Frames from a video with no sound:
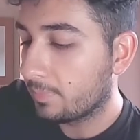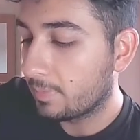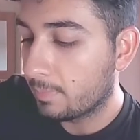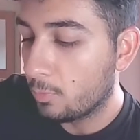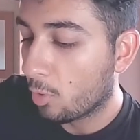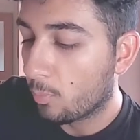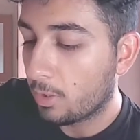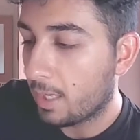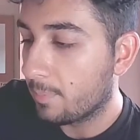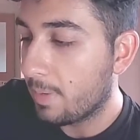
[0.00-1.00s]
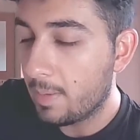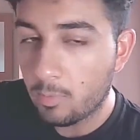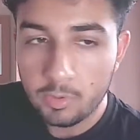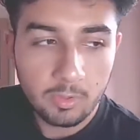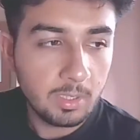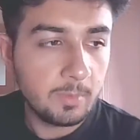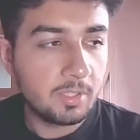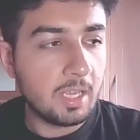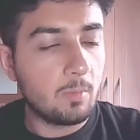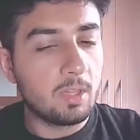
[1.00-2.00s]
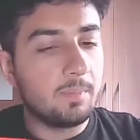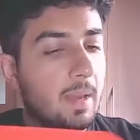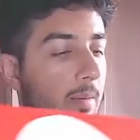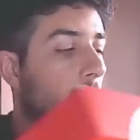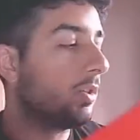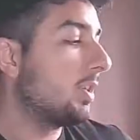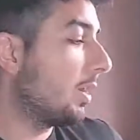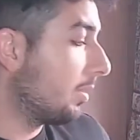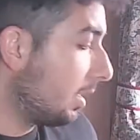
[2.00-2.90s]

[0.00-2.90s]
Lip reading: Normal kind of paper. So let me just take one of these bad boys out